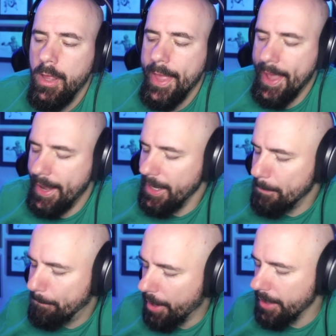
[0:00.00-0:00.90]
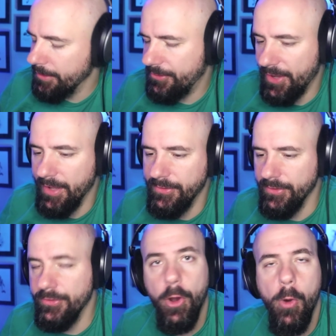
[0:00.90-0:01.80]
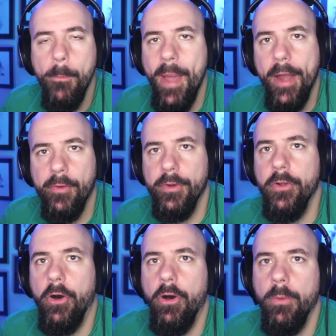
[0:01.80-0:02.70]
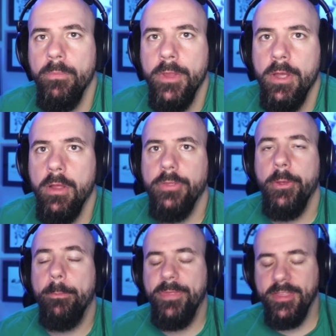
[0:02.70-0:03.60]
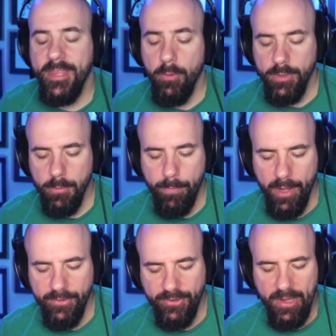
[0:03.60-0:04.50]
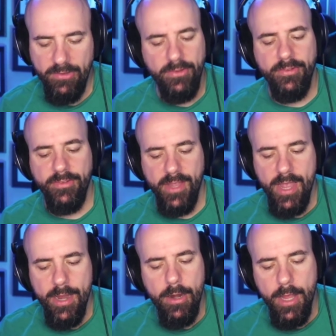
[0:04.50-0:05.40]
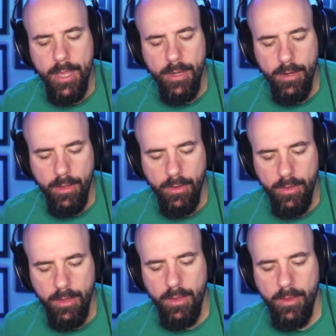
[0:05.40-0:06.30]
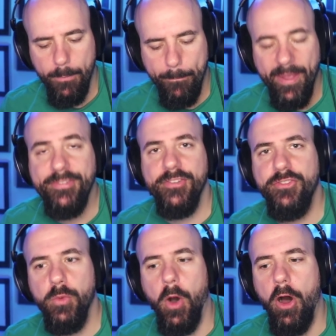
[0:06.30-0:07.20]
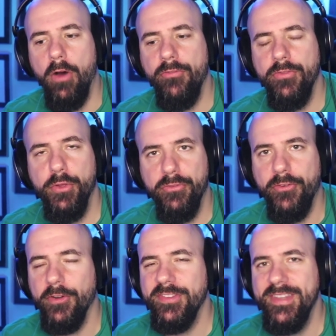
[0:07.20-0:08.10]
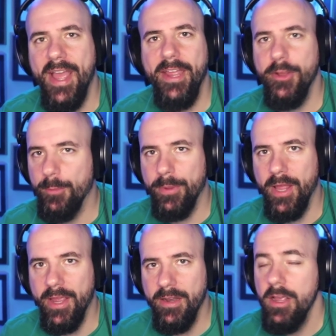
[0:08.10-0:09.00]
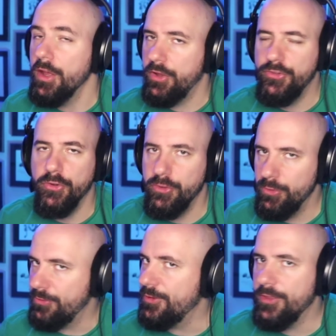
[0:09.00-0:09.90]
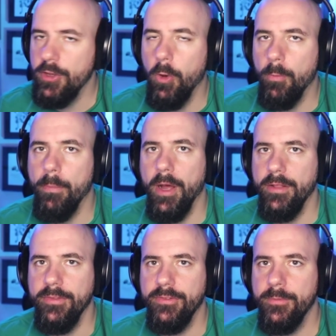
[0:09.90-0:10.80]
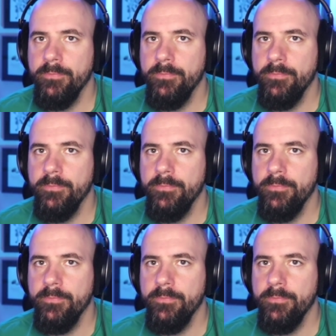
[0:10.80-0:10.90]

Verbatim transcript: Any button changes don't matter at all. The, the thing with the button changes is it it pisses you off the first day you're playing because you're used to the old buttons.